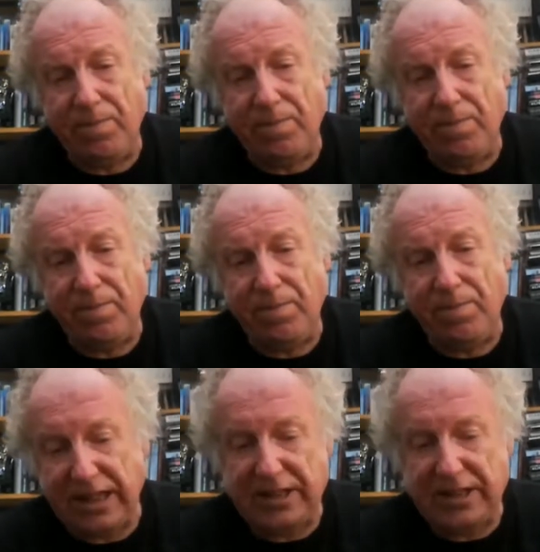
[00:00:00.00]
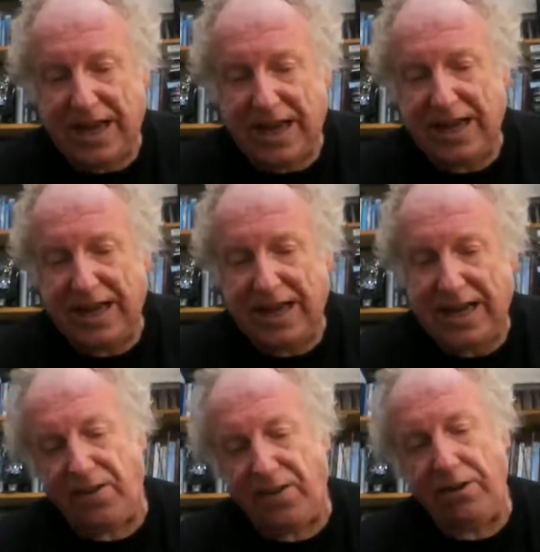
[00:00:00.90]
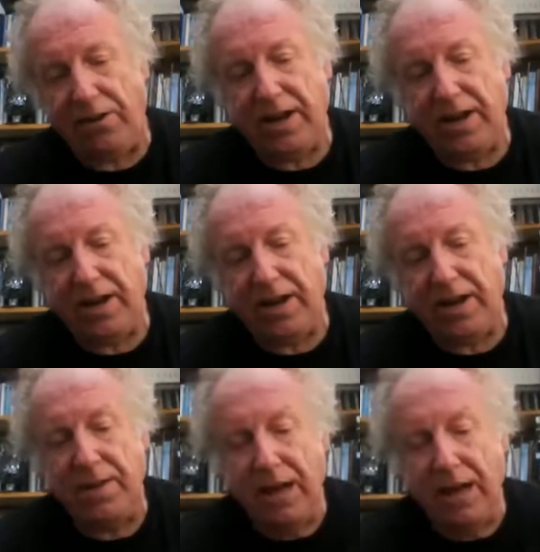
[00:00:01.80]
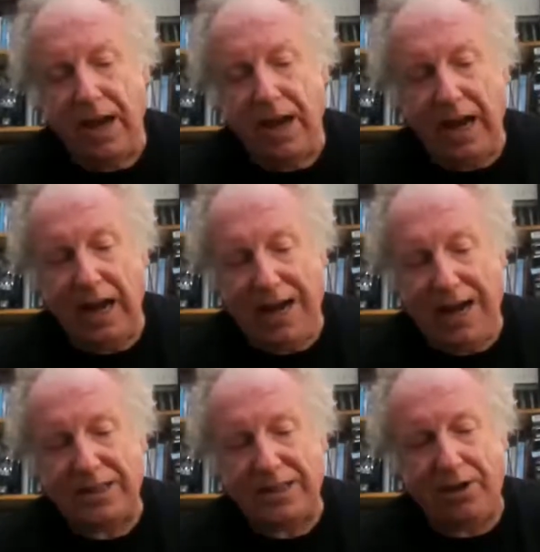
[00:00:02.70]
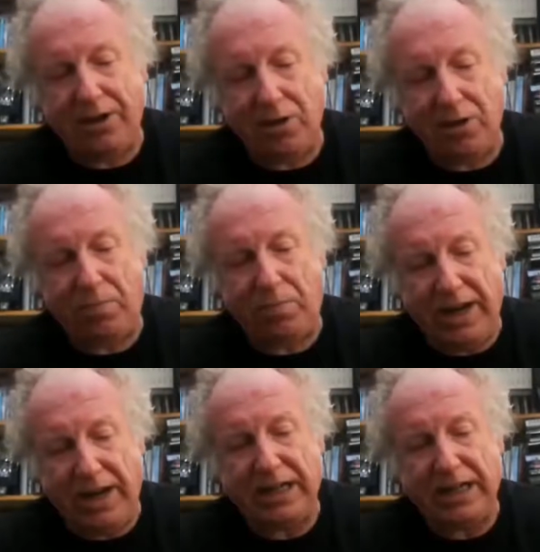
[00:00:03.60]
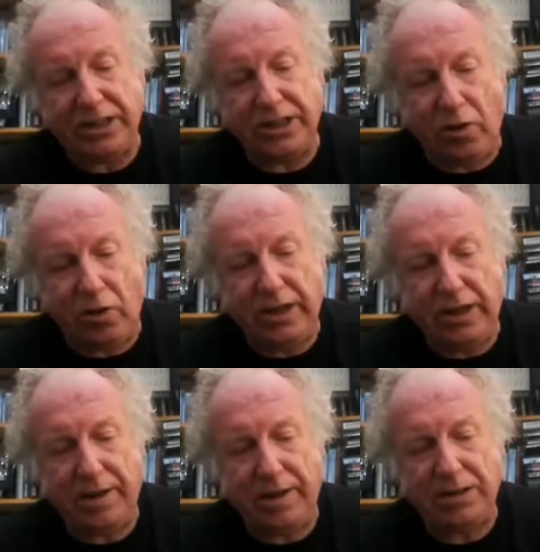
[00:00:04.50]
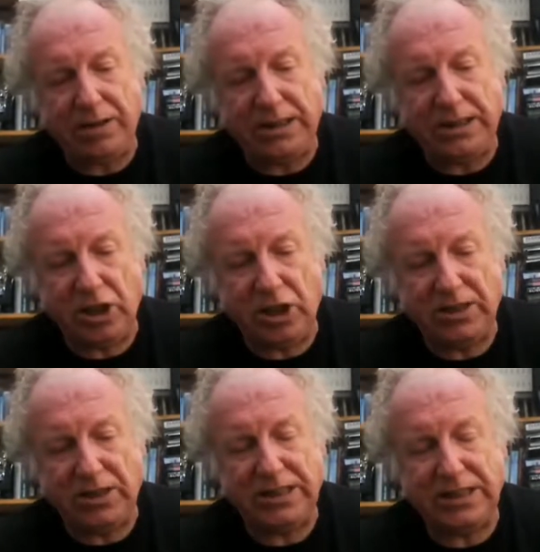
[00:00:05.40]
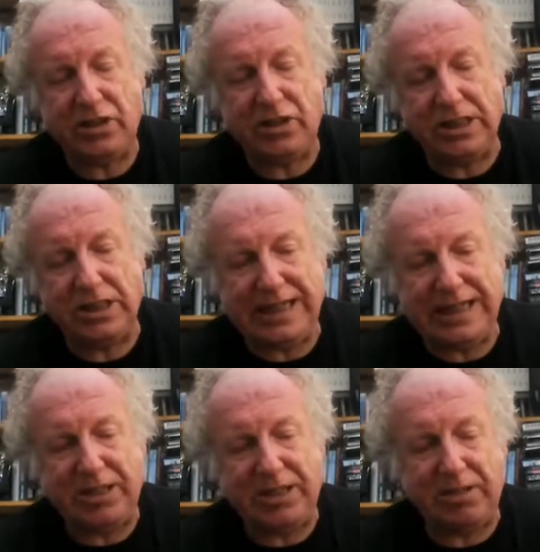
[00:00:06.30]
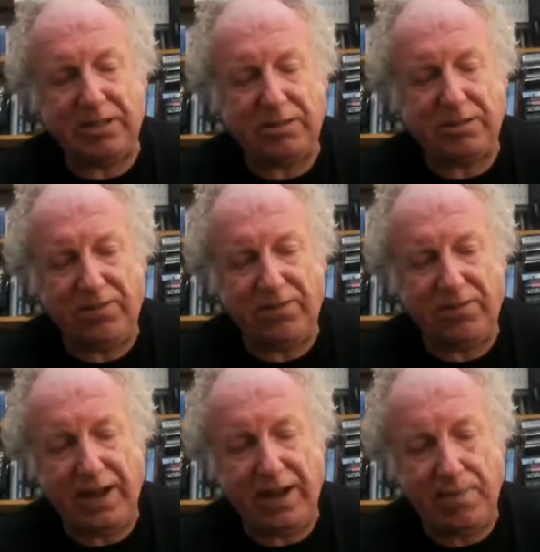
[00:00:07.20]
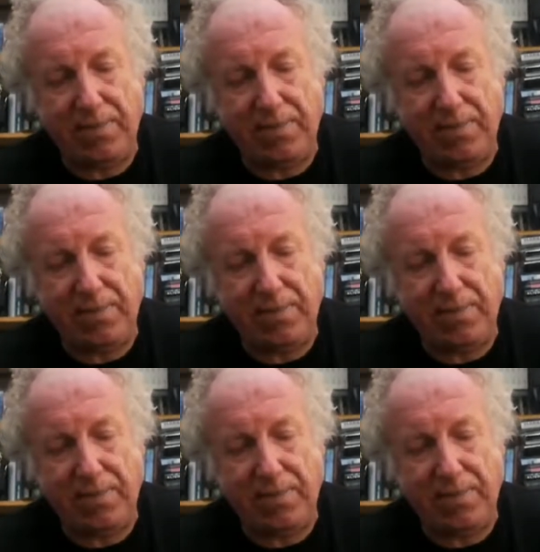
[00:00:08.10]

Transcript: He just, he's passed, he's found him uh, passed out, not breathing. She's called in the emergency services. They're desperately trying to revive him.